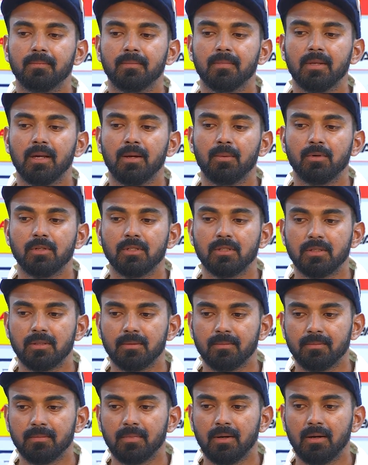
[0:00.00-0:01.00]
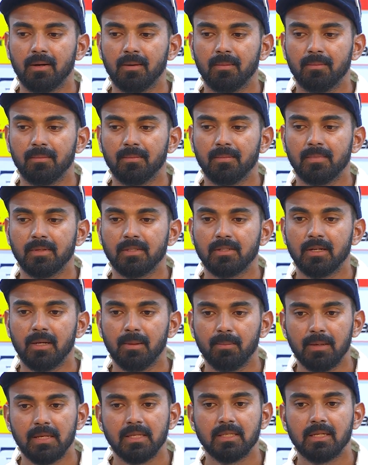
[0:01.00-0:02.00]
it's
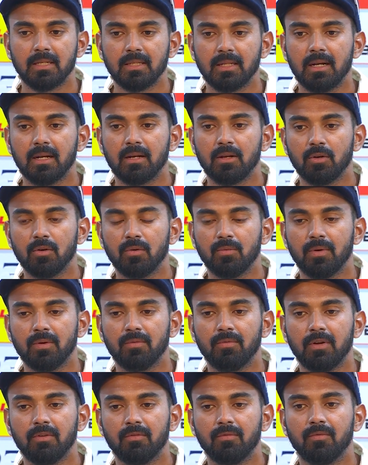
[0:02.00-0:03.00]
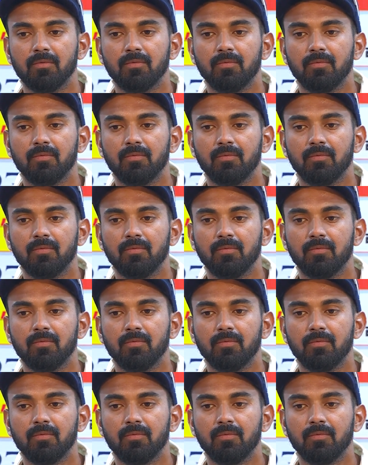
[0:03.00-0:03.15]
really pleasing that, you know, we've